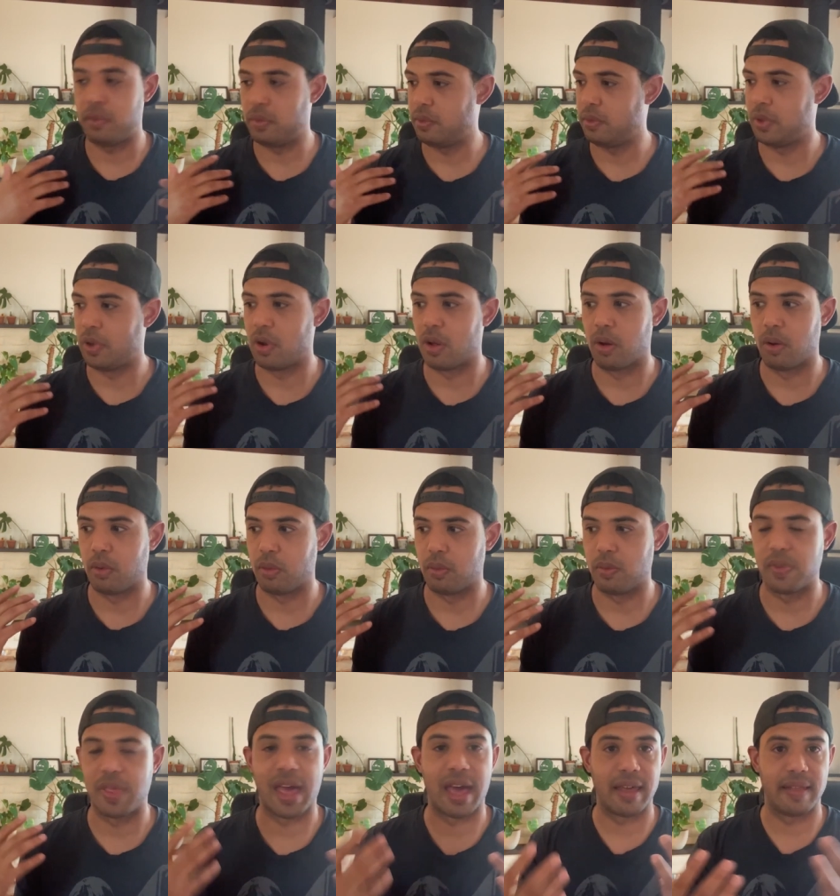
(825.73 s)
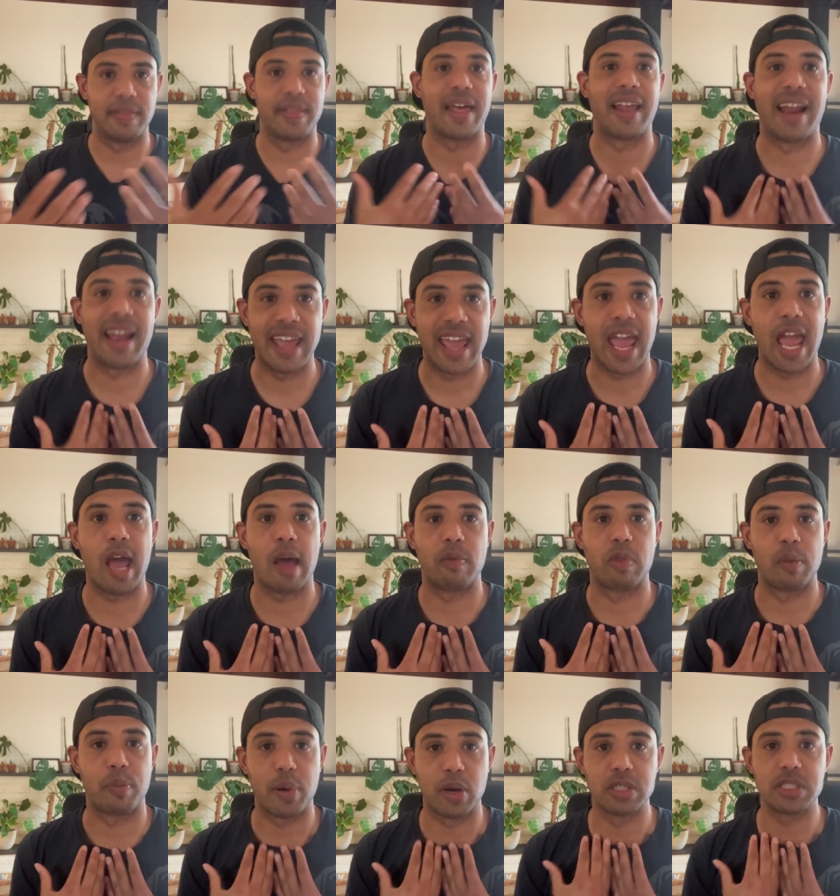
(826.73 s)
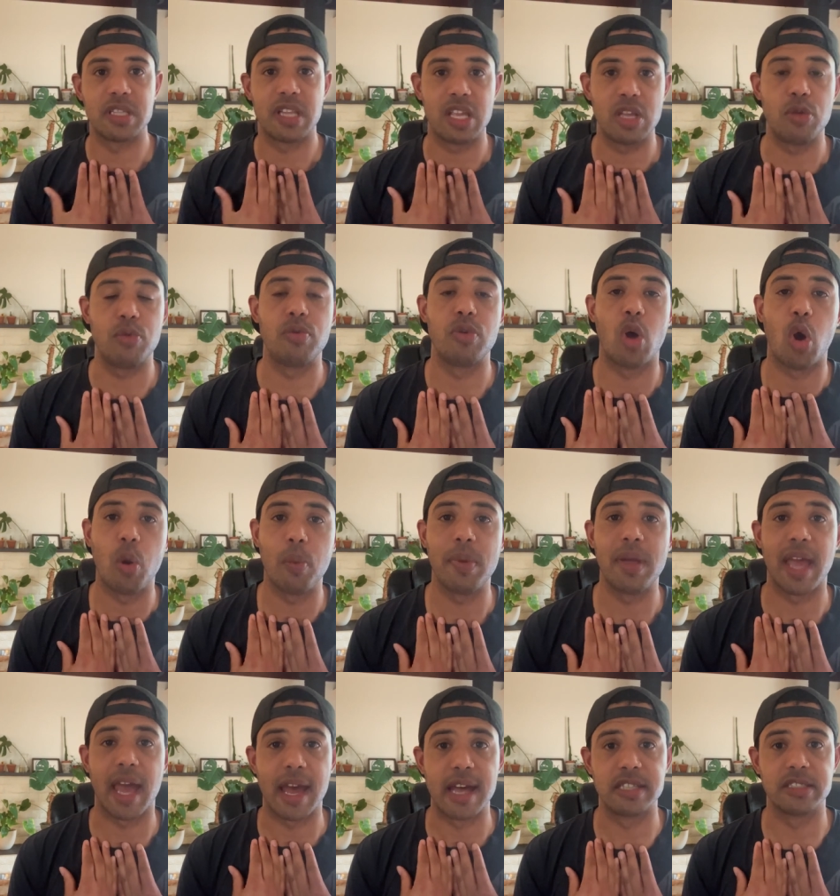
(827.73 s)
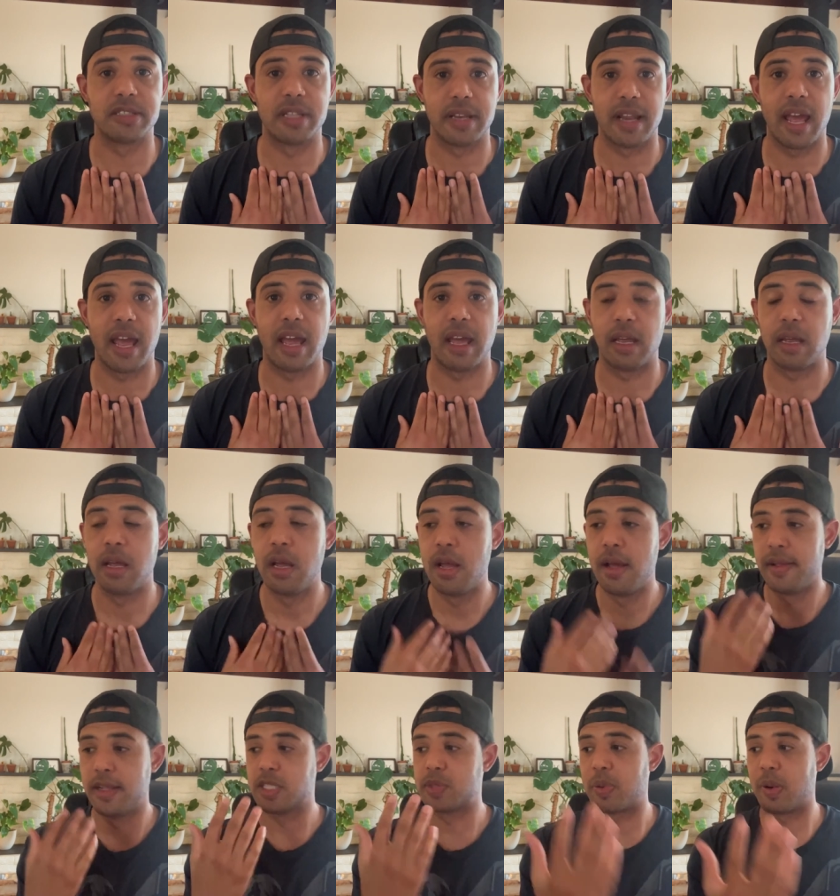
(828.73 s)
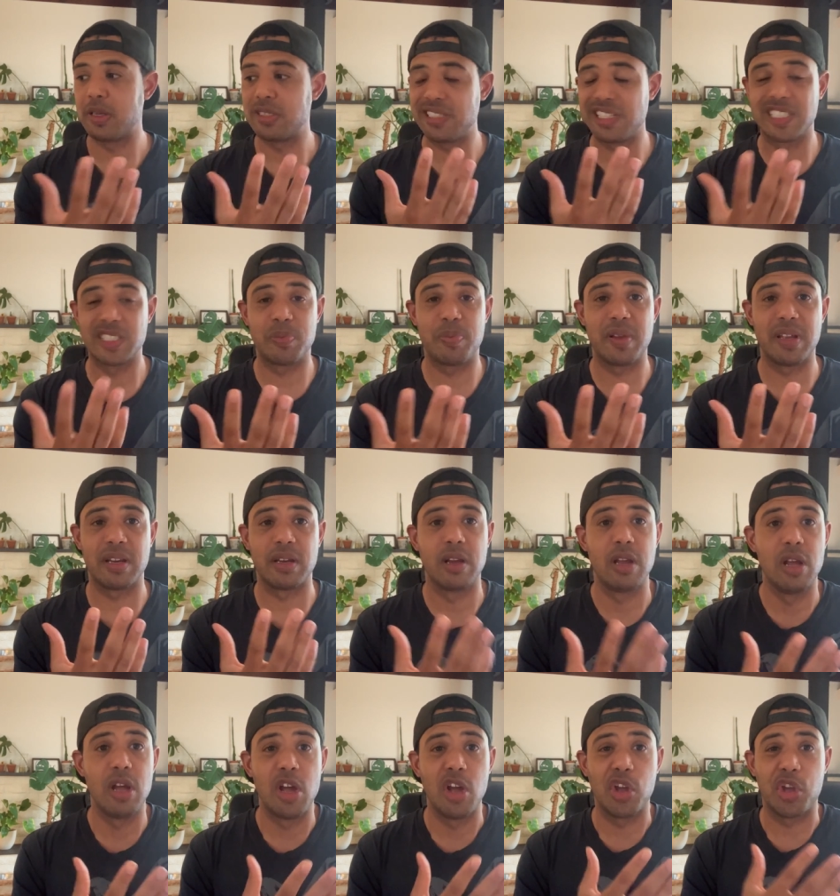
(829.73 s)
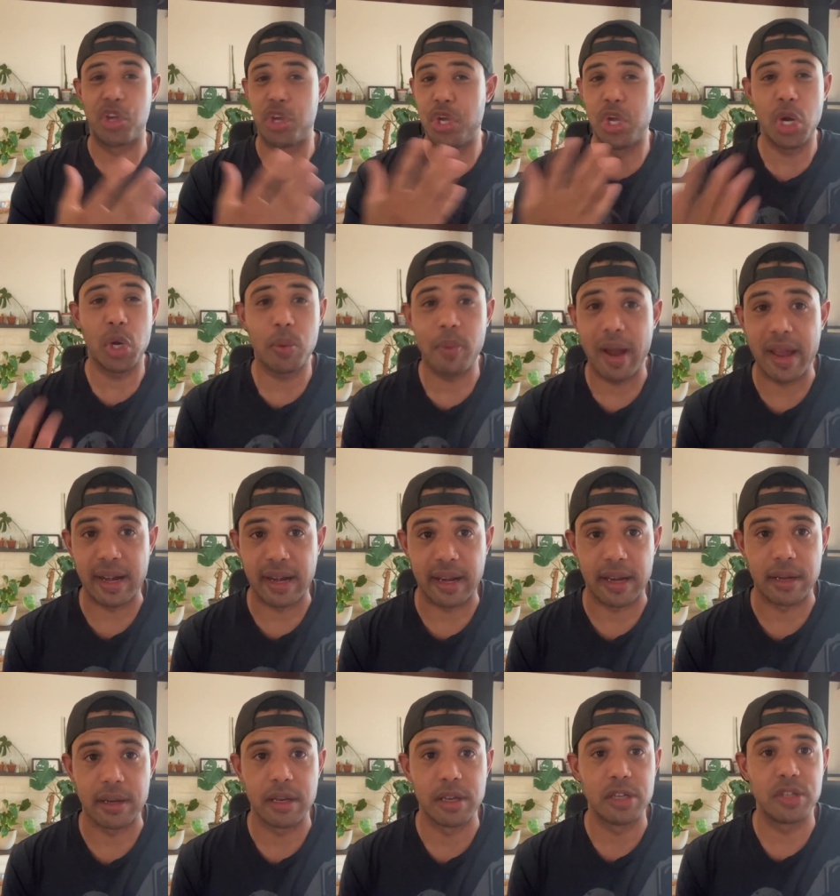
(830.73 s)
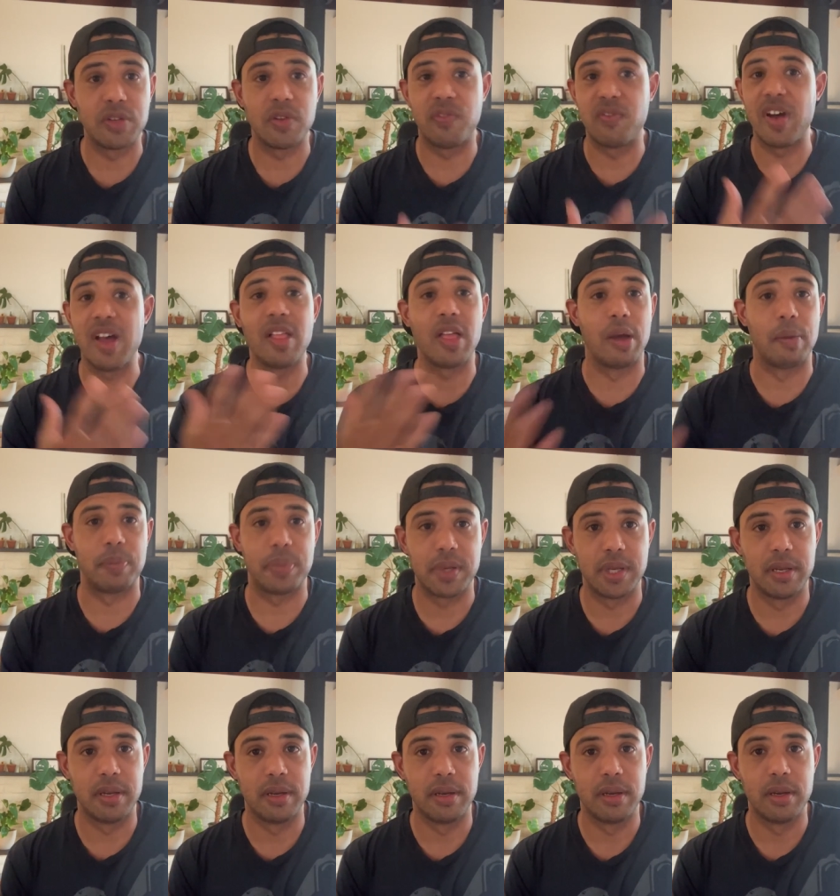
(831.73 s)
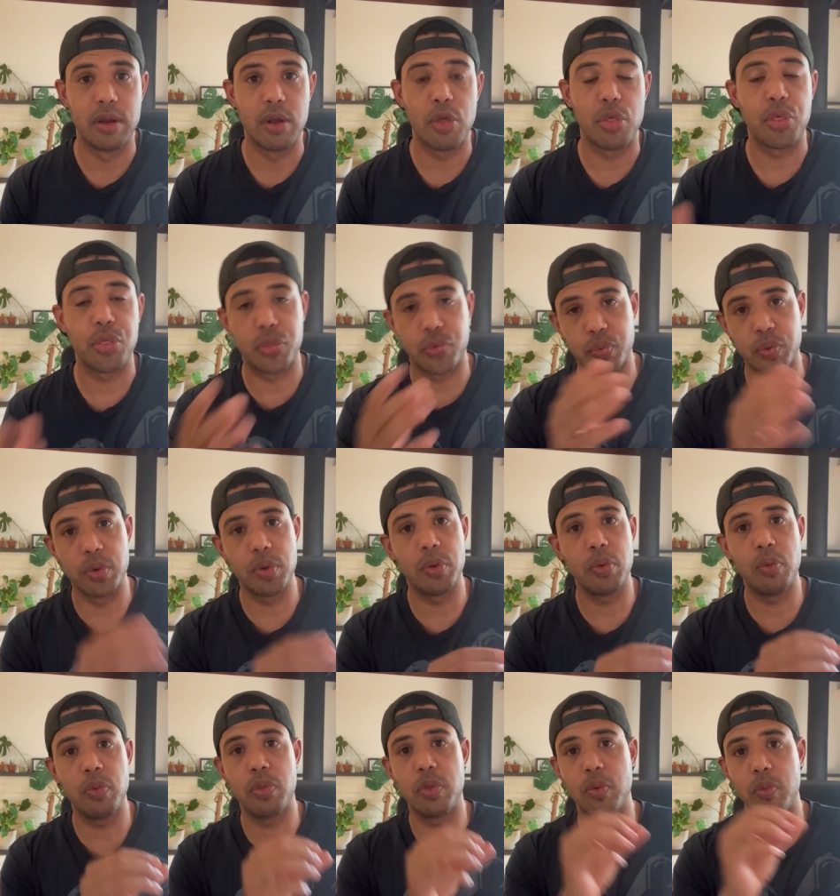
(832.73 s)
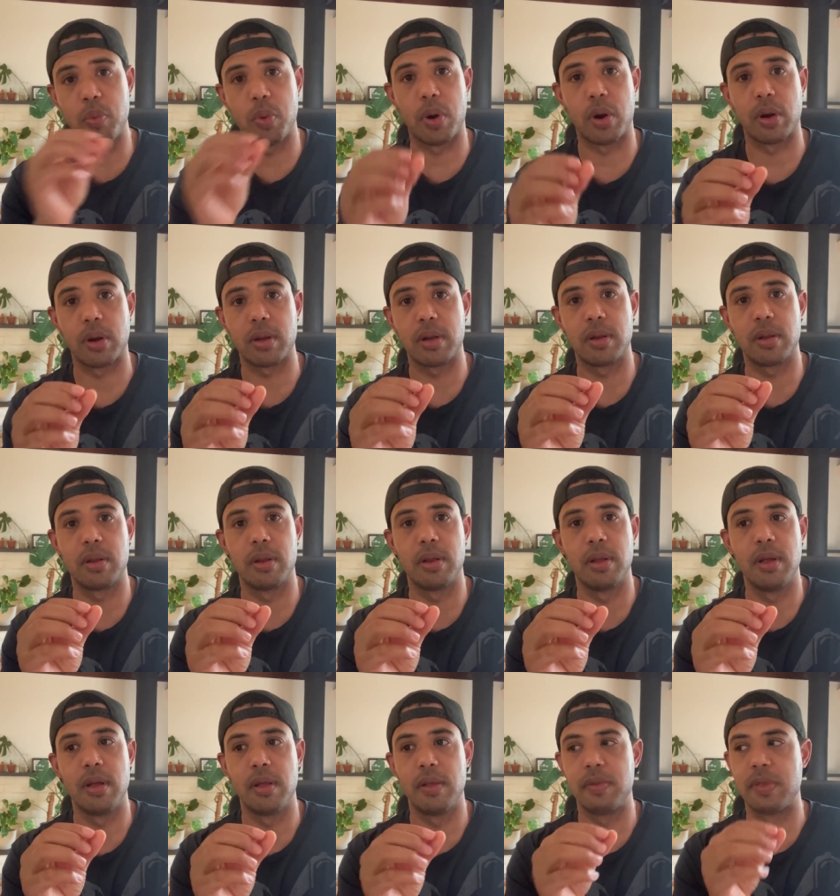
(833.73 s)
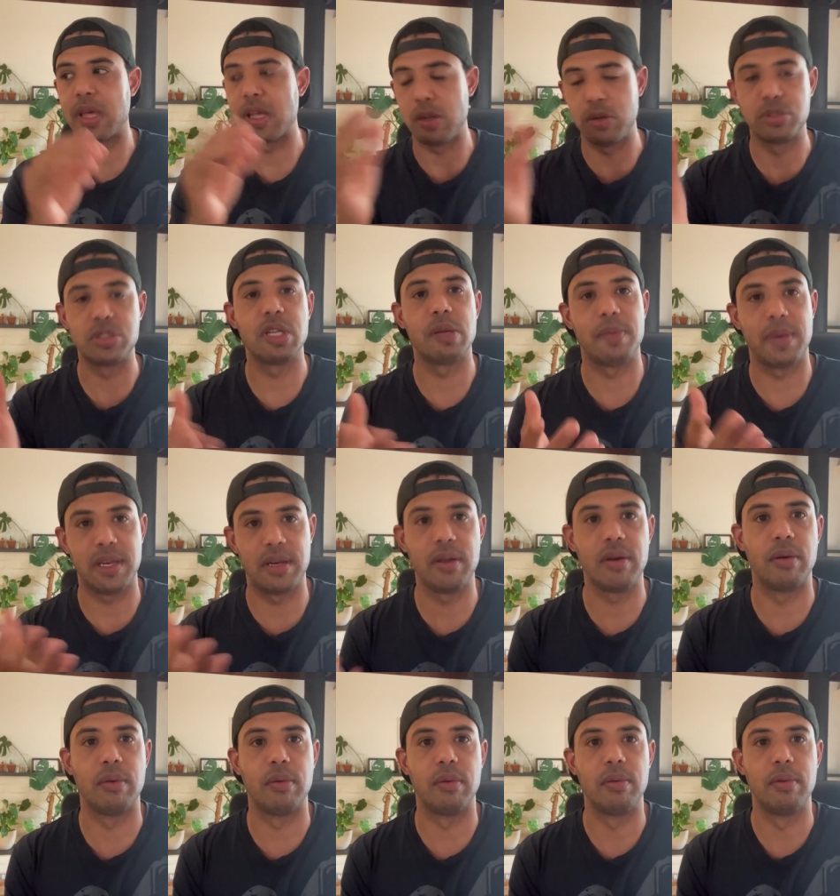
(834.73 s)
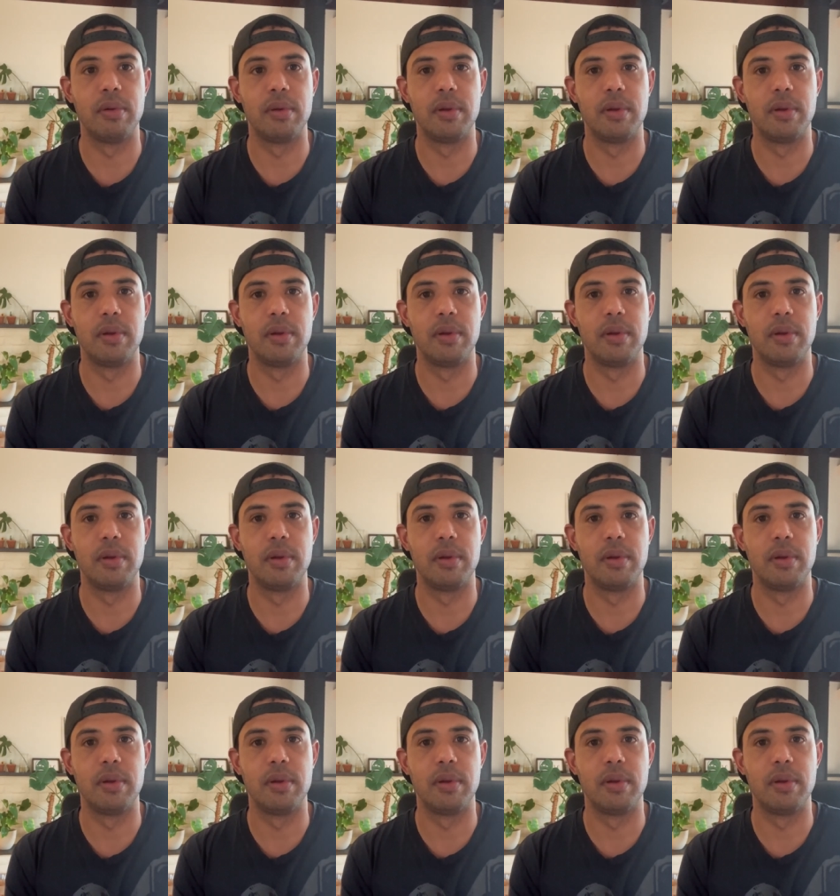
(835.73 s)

you know, that, that I am, the person that you know me as today, this person has been curated, developed through the work that you see me do.